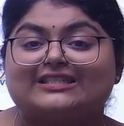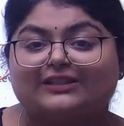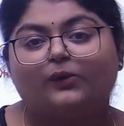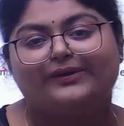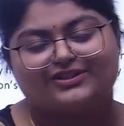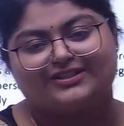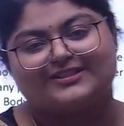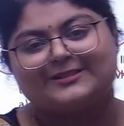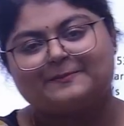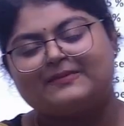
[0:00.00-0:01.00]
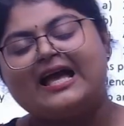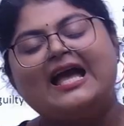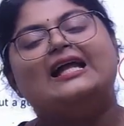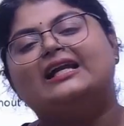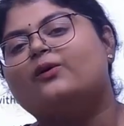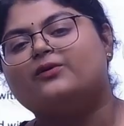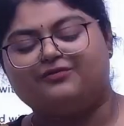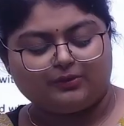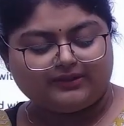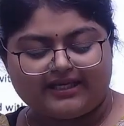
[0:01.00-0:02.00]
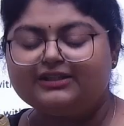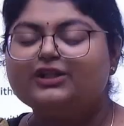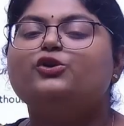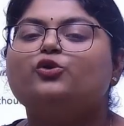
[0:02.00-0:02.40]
questions. Now, if you take the new